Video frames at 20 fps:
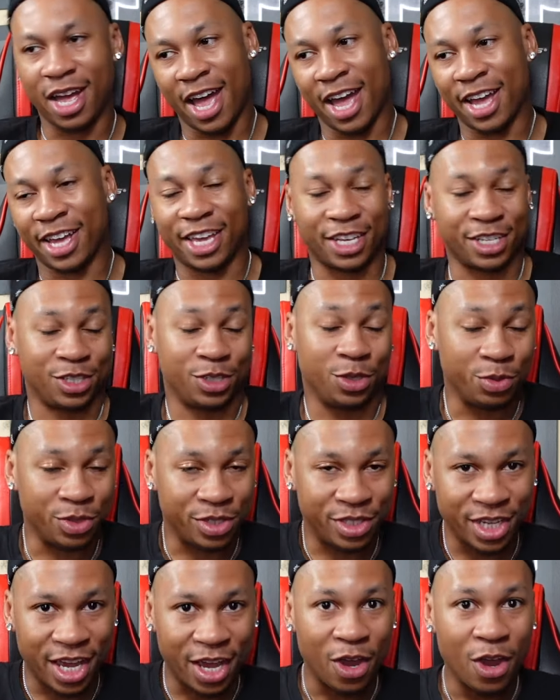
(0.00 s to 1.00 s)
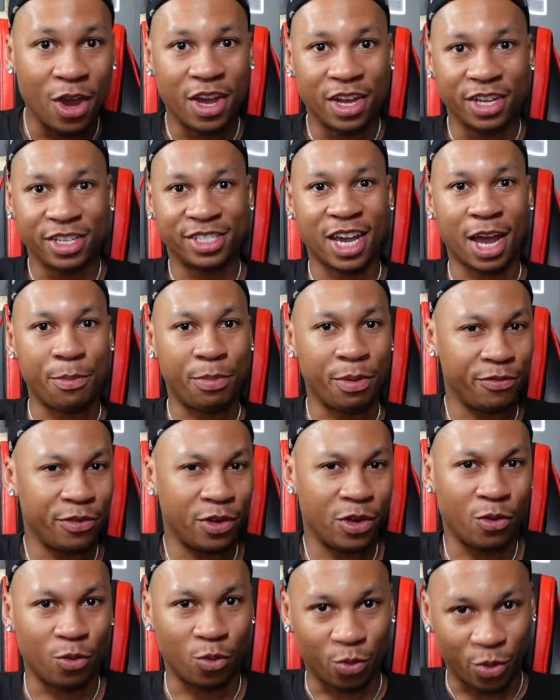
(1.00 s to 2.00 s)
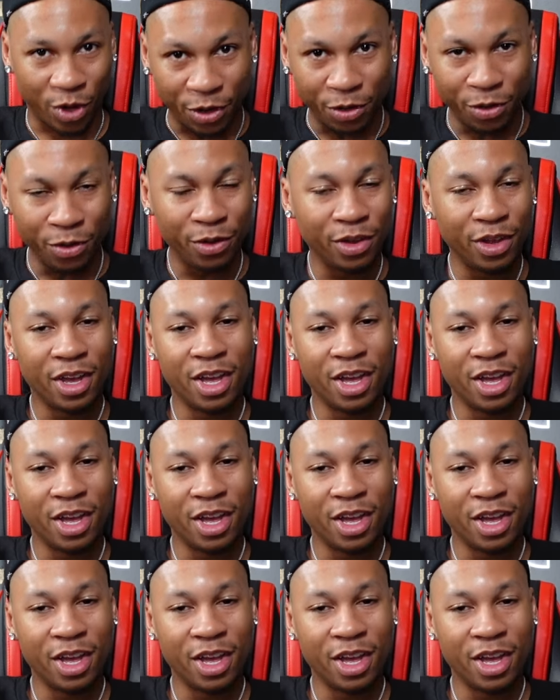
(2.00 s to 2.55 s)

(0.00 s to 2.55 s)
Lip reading: I guess you would say, type of a riddle.